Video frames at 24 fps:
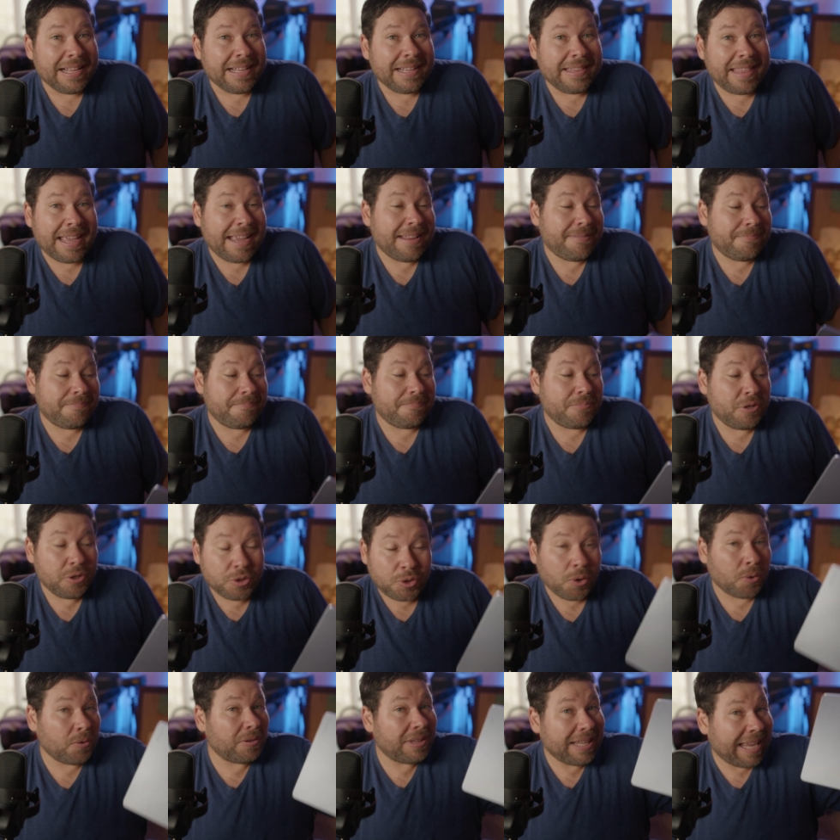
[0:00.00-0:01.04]
then you
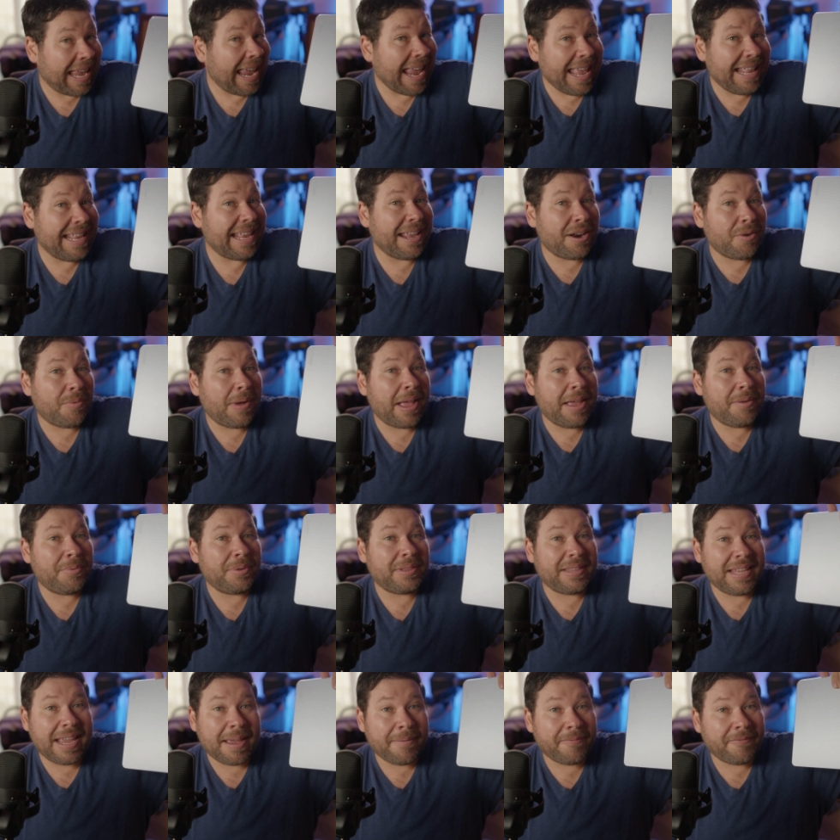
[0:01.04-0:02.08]
totally can get away with
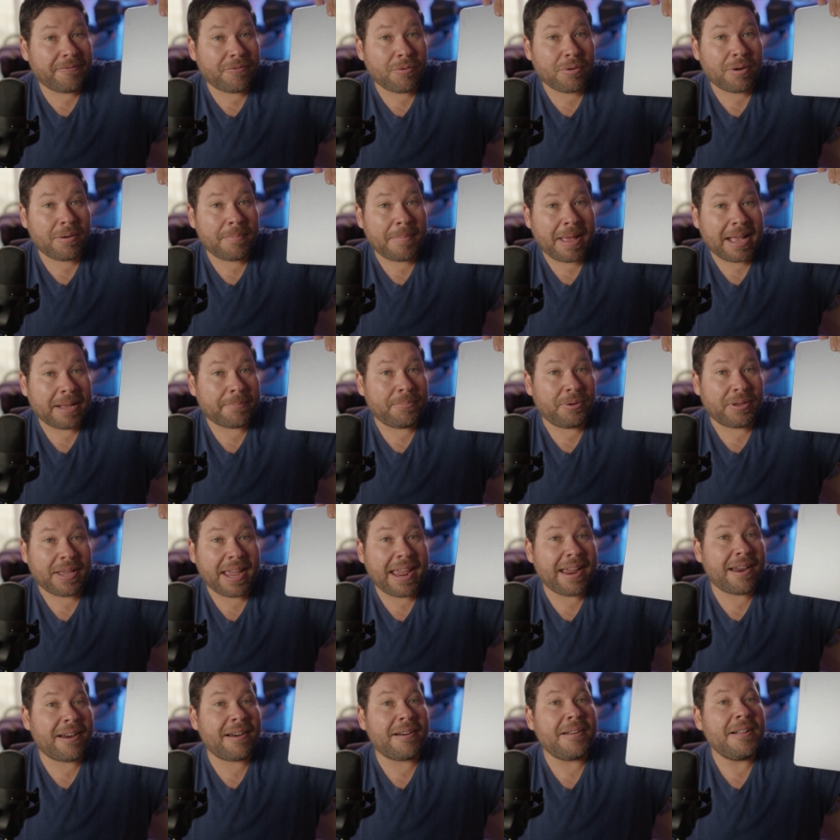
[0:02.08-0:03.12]
the M4 MacBook
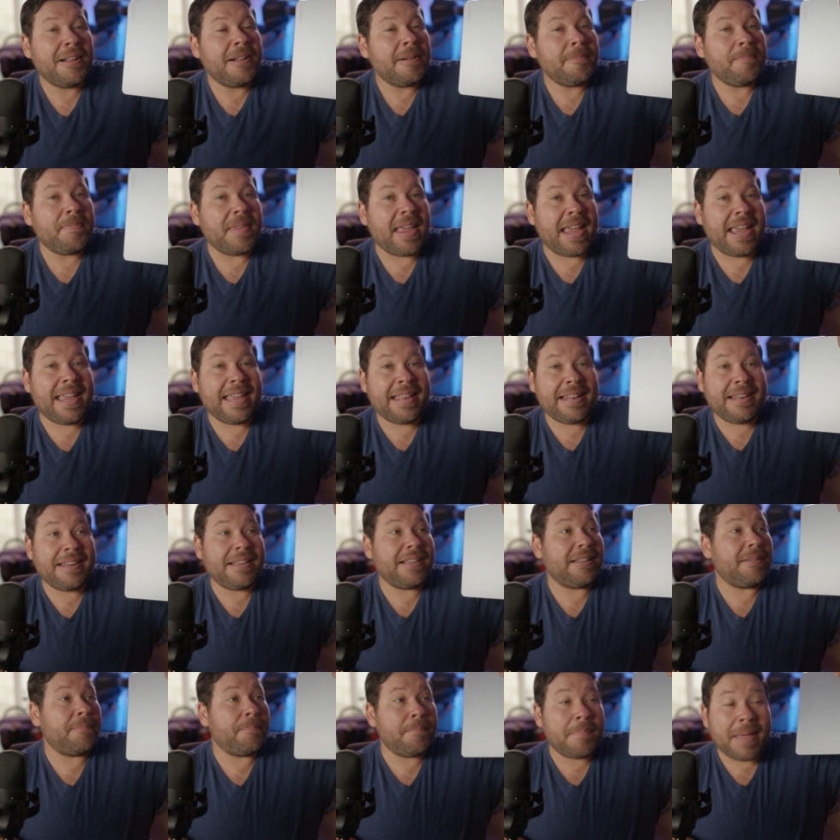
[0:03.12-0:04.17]
Air. And
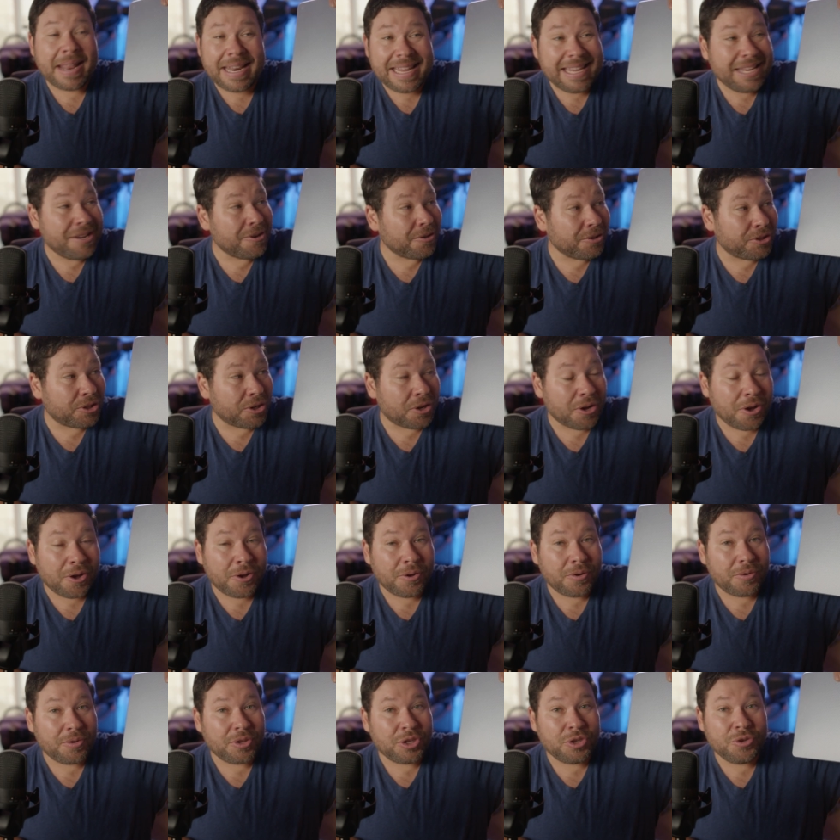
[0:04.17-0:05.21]
many years
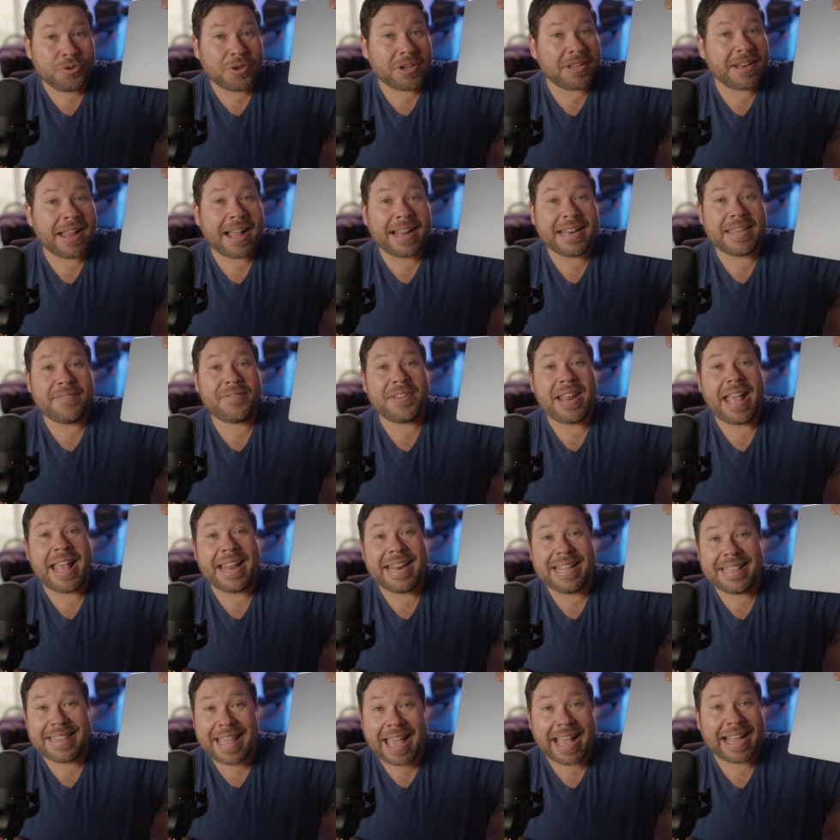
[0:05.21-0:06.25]
ago, you could not even
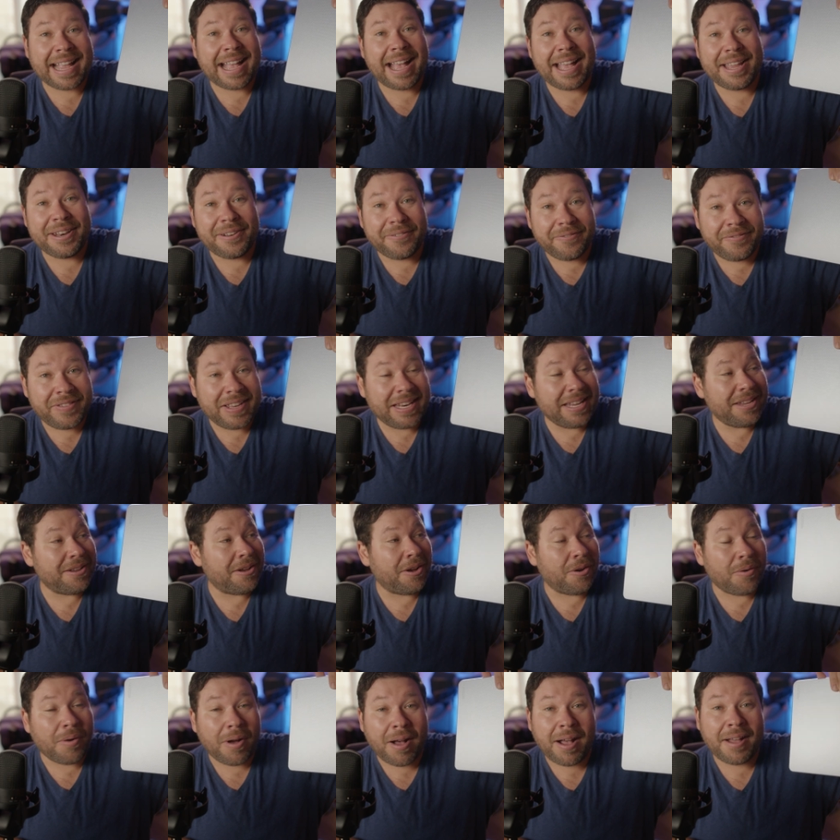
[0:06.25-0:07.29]
edit that kind of
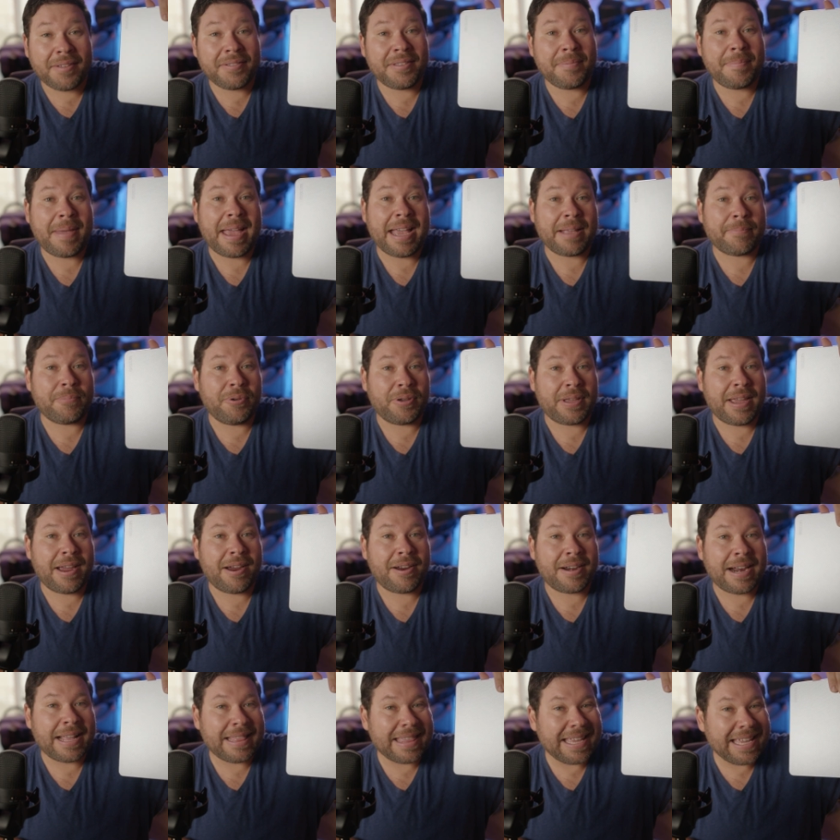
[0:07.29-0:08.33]
video on the MacBook Air.
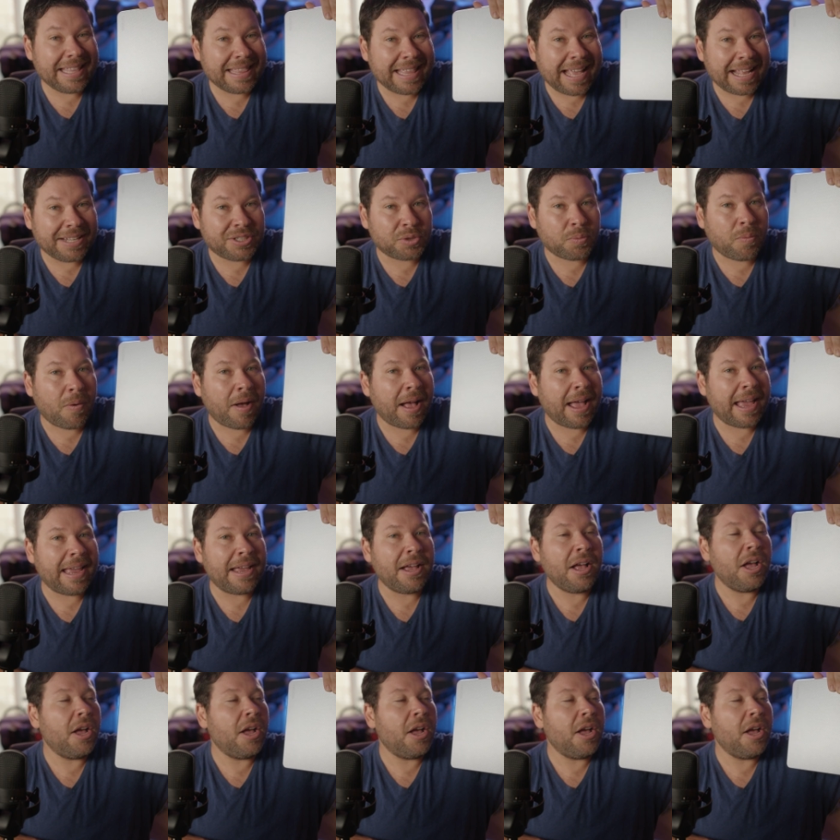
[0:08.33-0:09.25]
And I think that's why